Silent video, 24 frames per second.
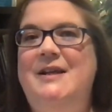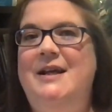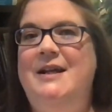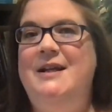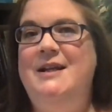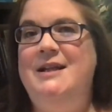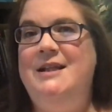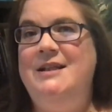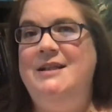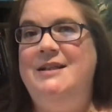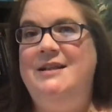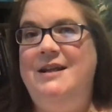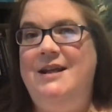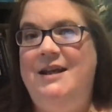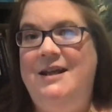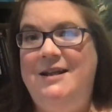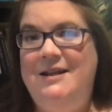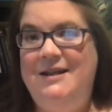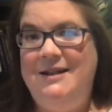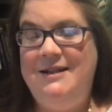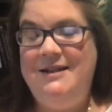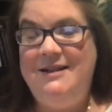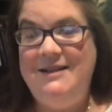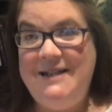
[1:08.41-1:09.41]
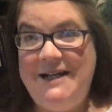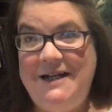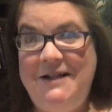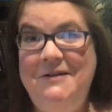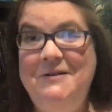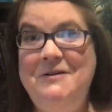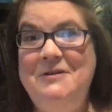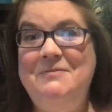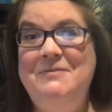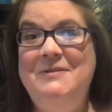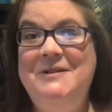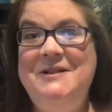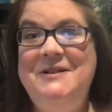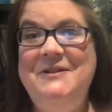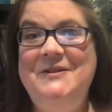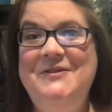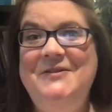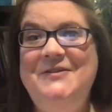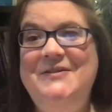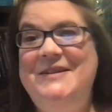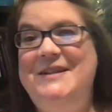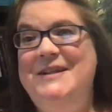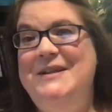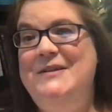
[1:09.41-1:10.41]
and intelligent
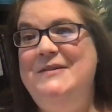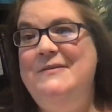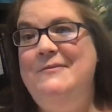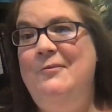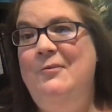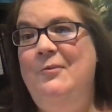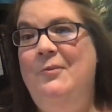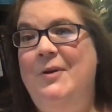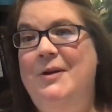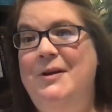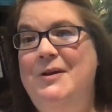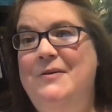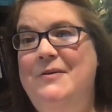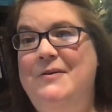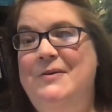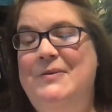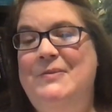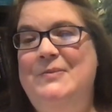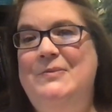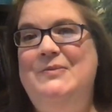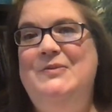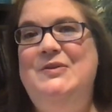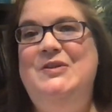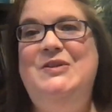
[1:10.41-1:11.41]
materials is one of them.